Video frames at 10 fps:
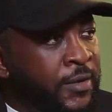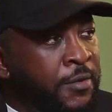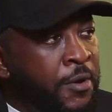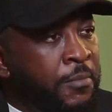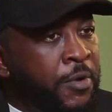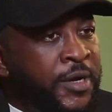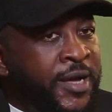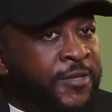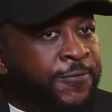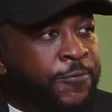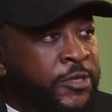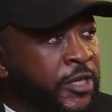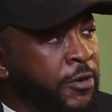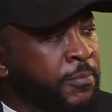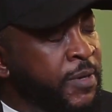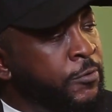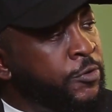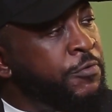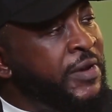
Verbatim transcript: thing, but it has forced a lot of people to